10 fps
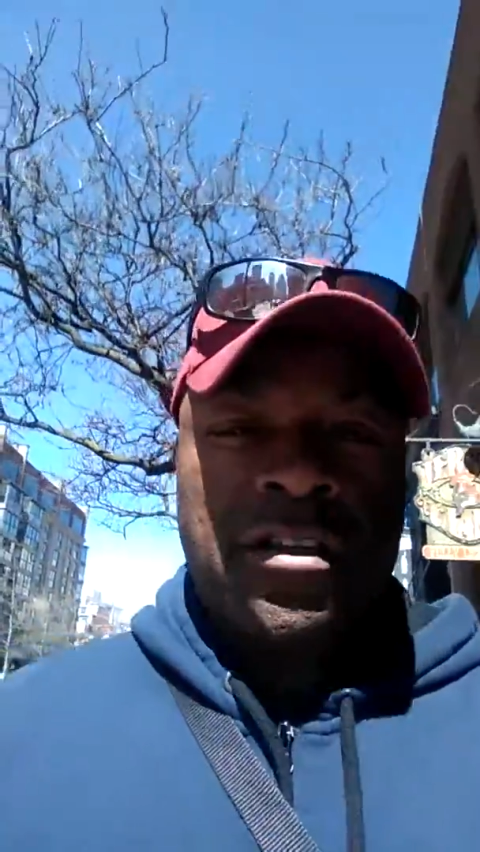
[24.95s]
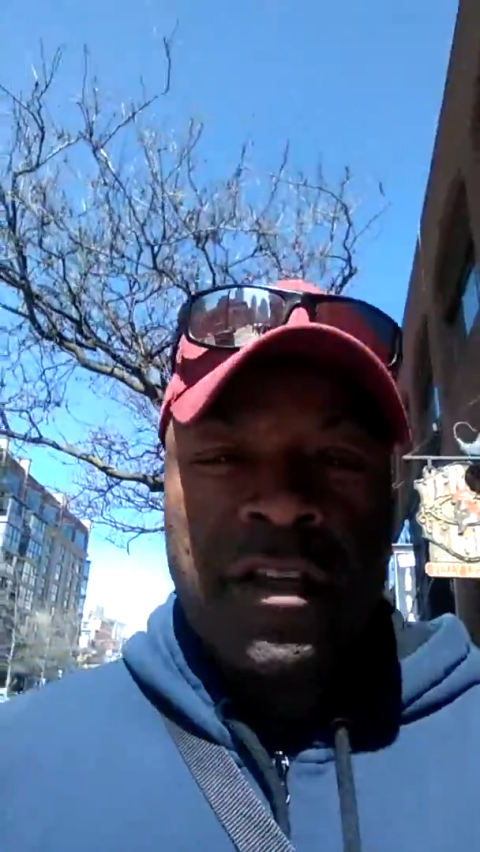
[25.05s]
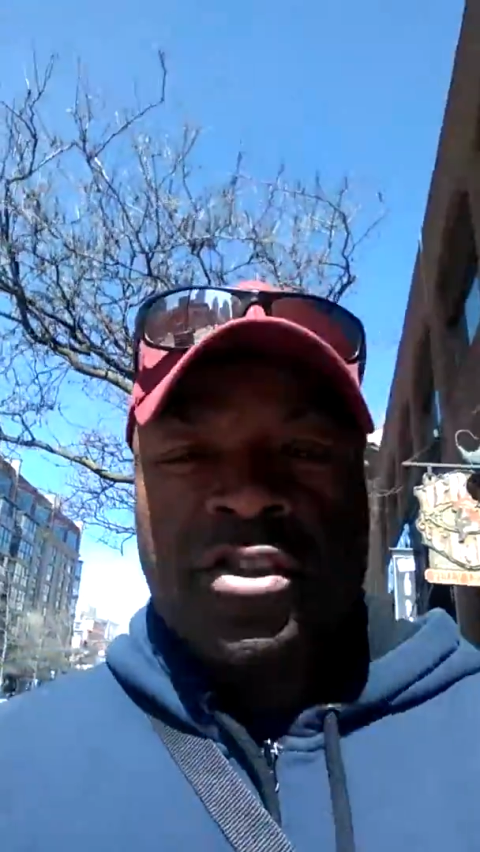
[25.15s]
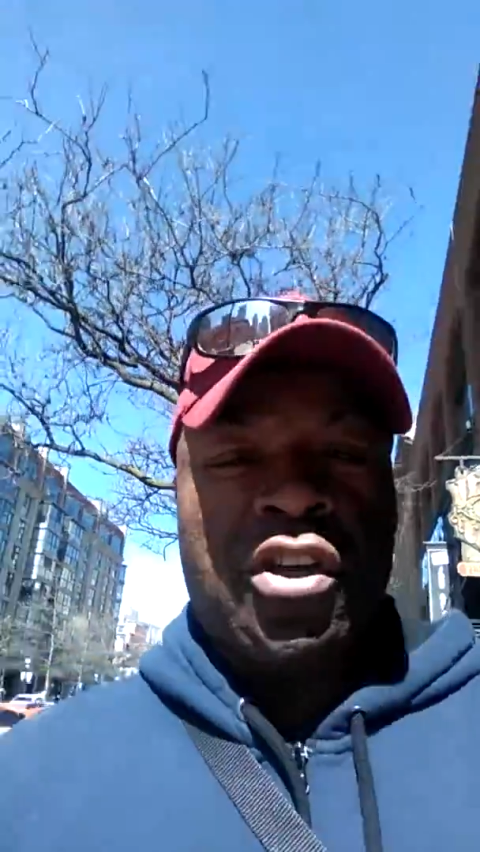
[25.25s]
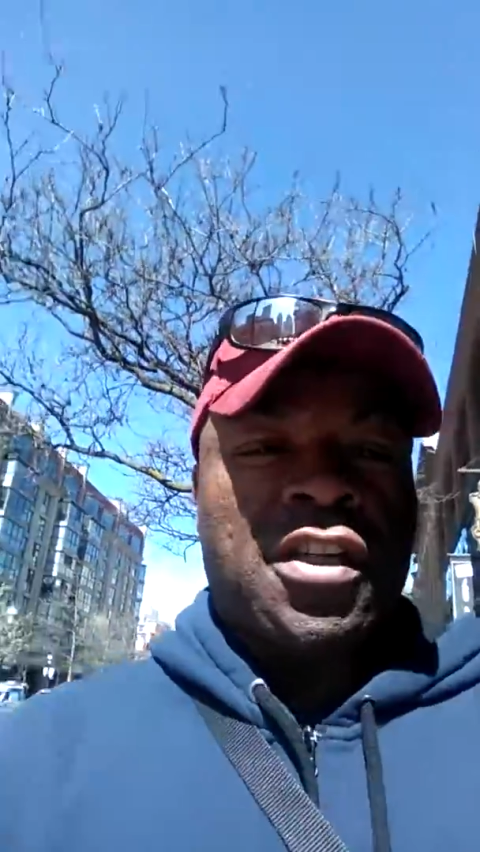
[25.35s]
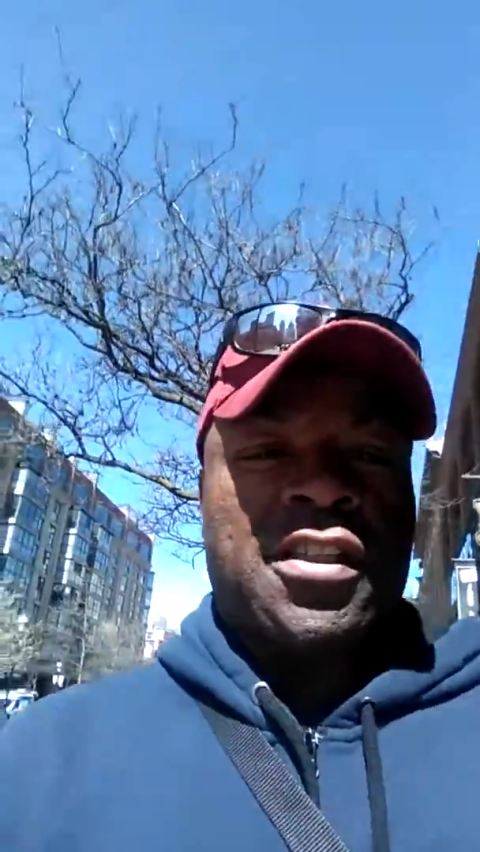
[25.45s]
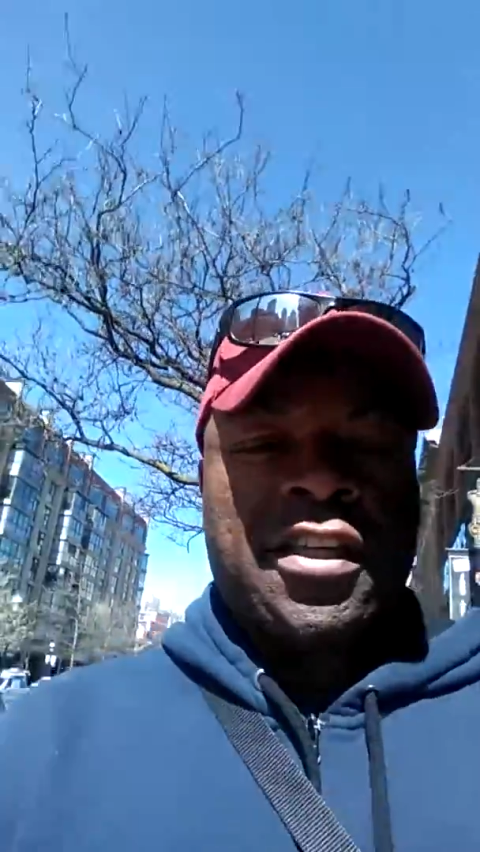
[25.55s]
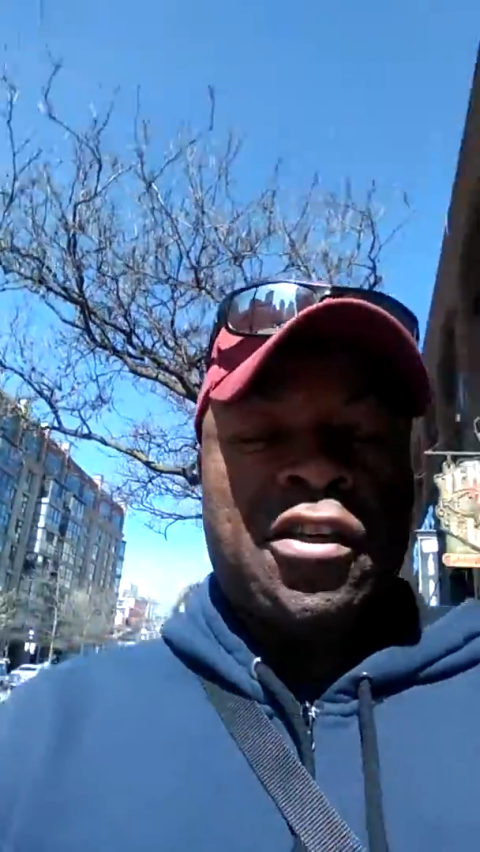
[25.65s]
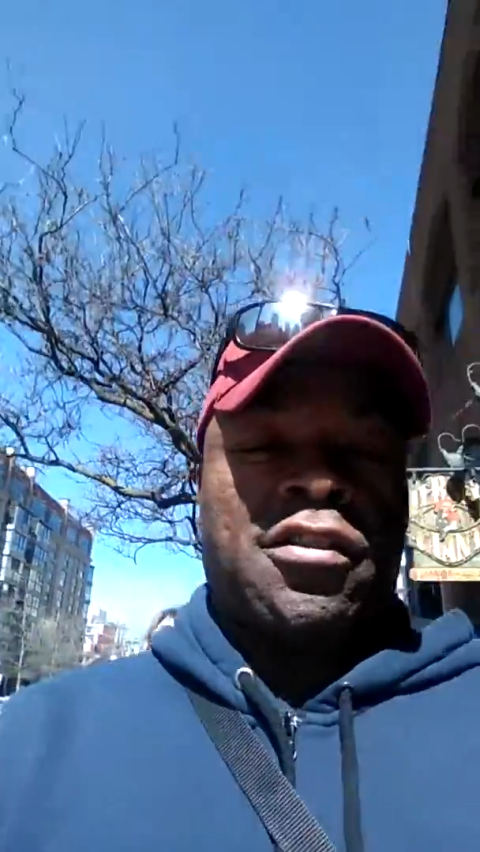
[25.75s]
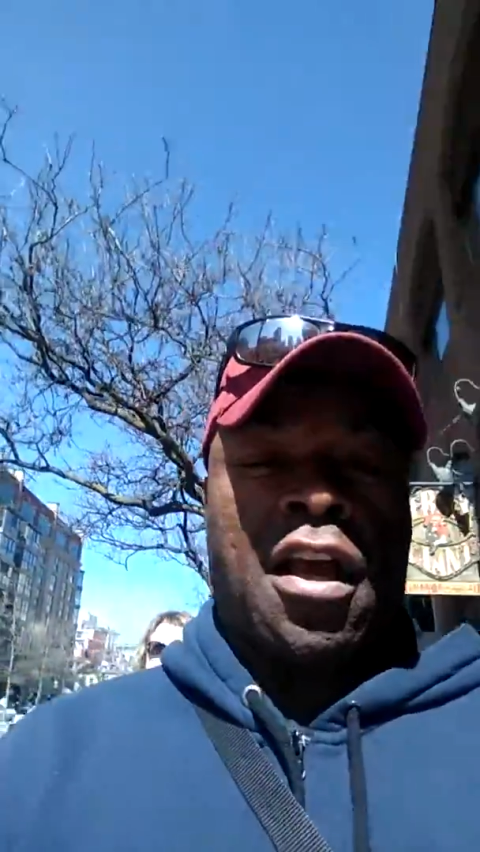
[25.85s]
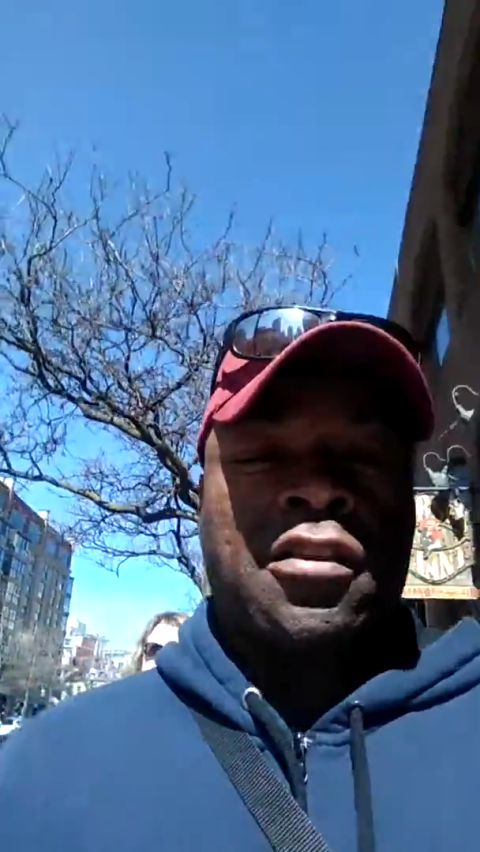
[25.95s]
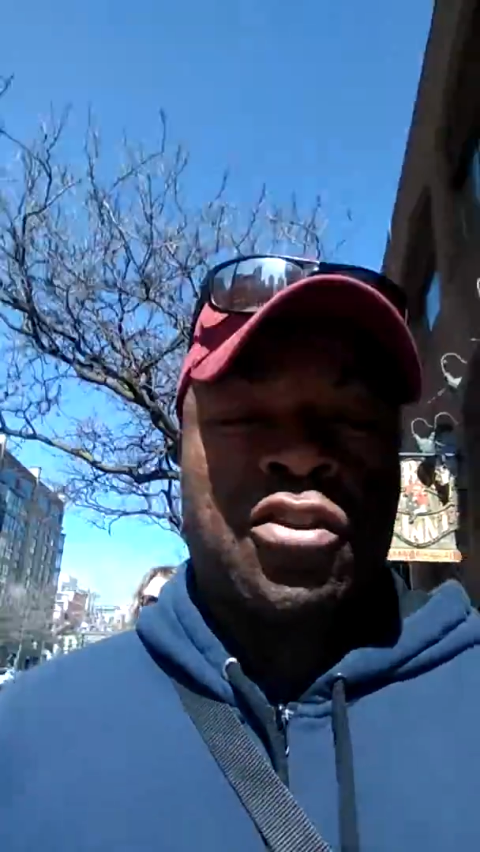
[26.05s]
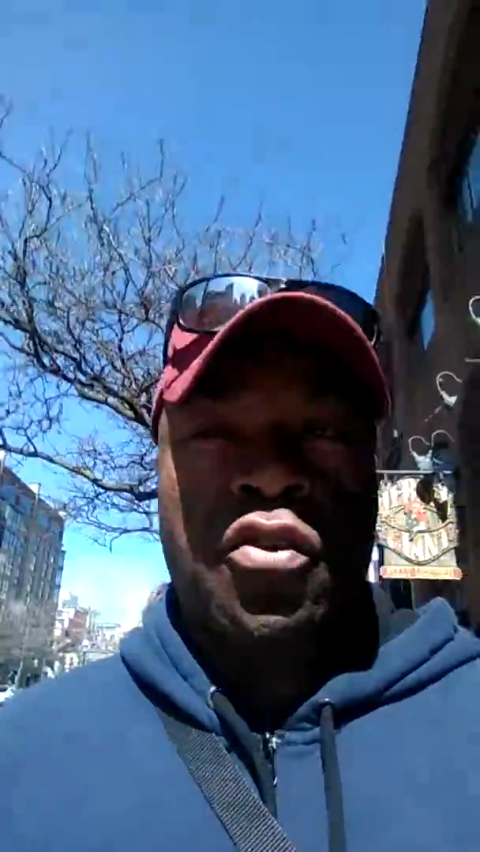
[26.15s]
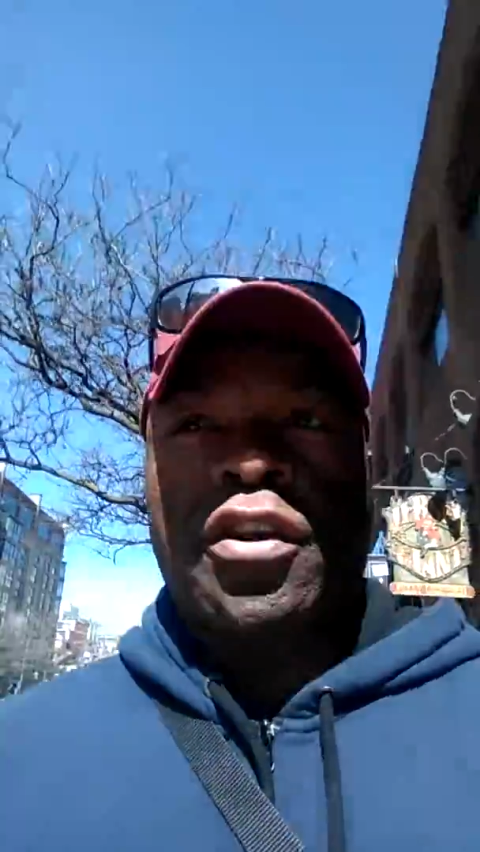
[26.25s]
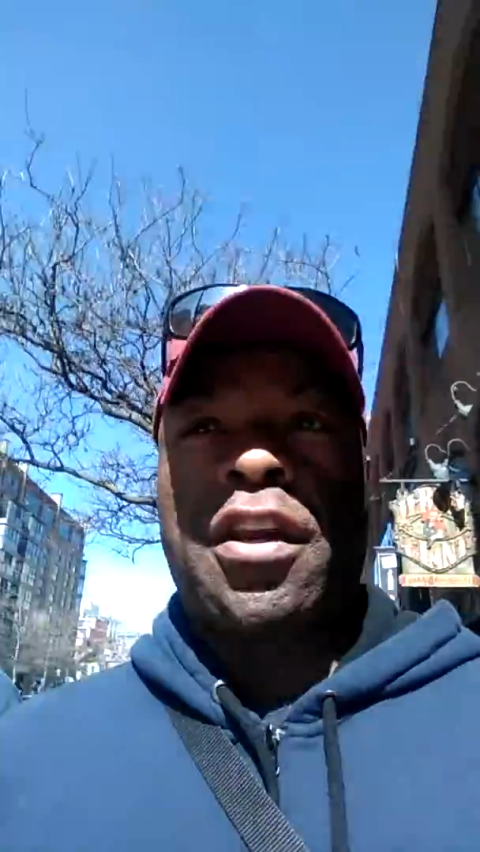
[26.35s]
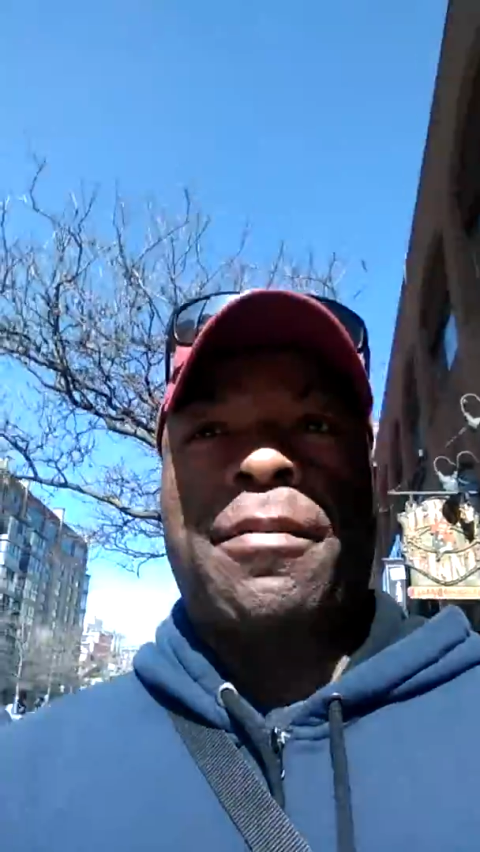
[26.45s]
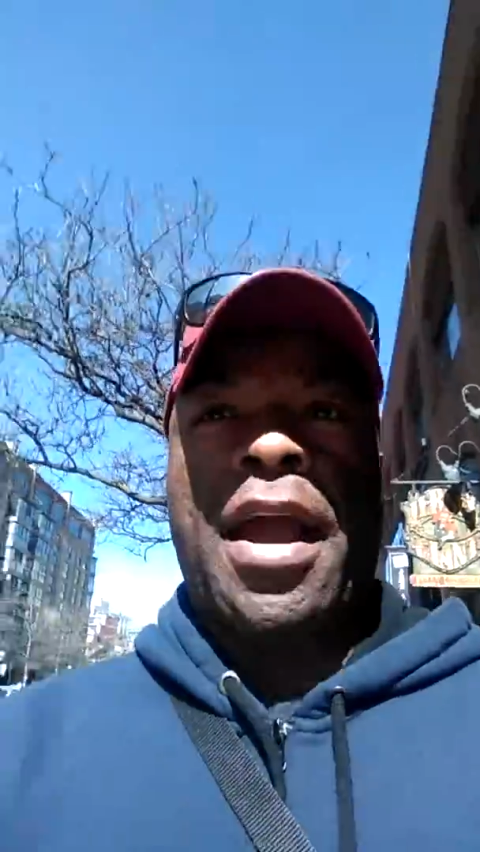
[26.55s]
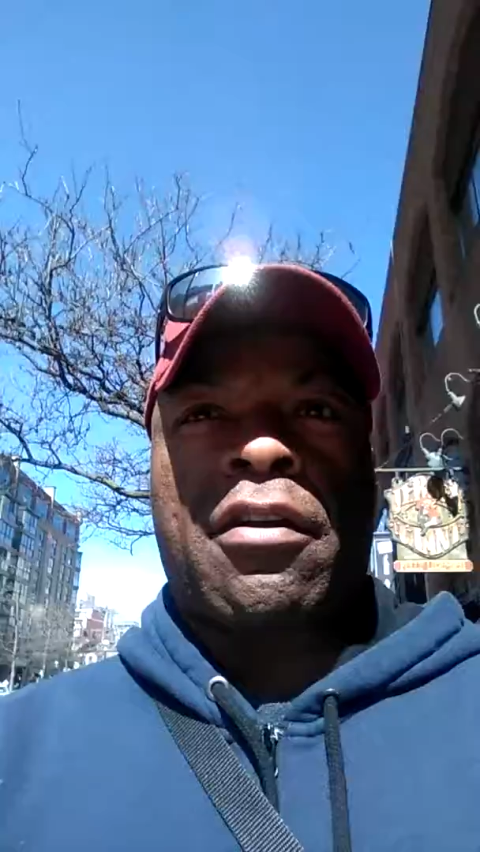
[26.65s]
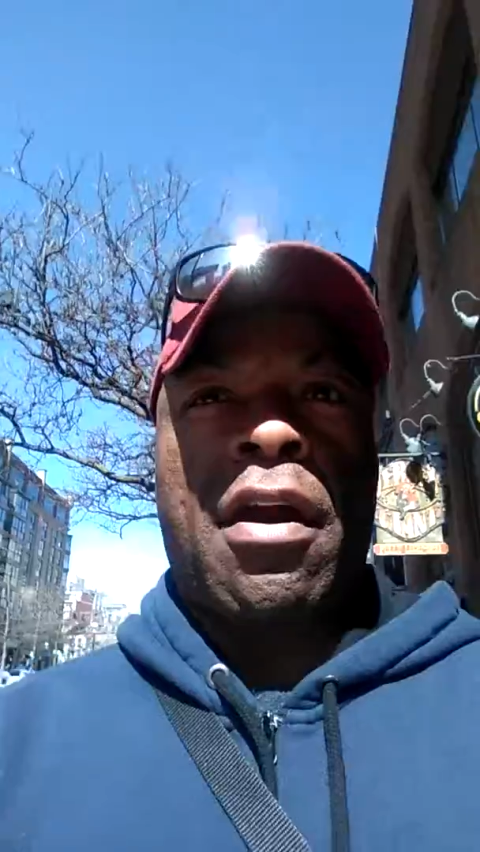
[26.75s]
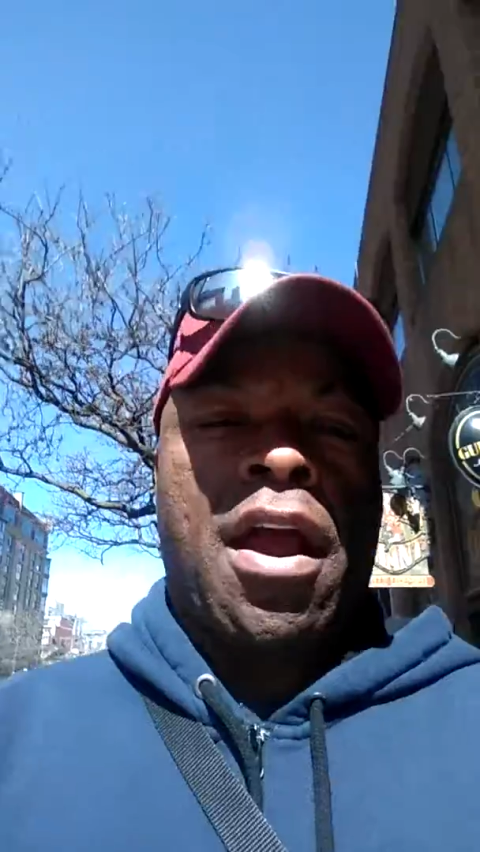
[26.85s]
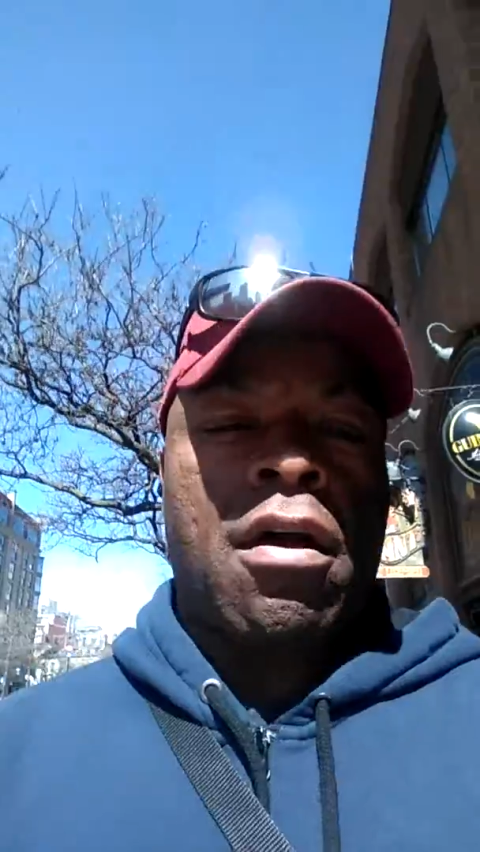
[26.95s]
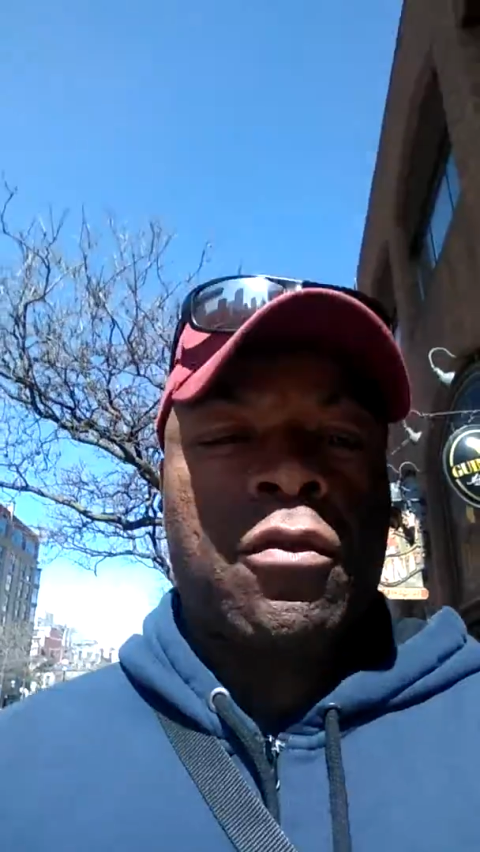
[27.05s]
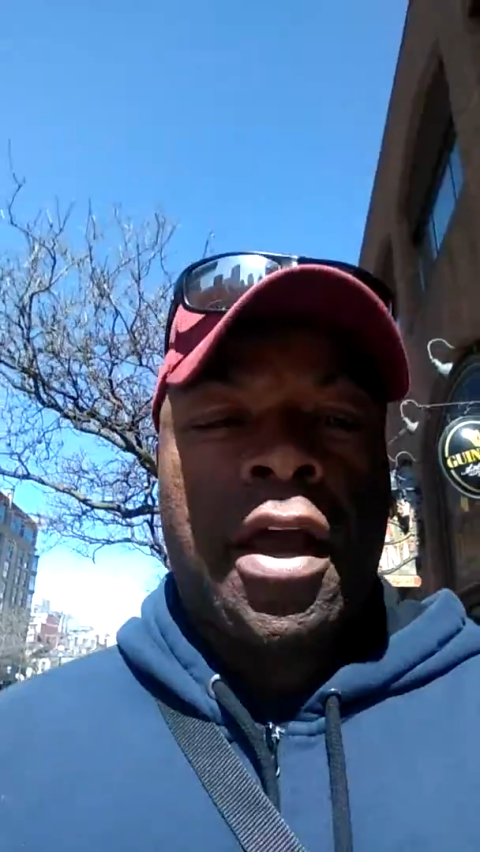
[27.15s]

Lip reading: As you can see, you saw Stuart in the background.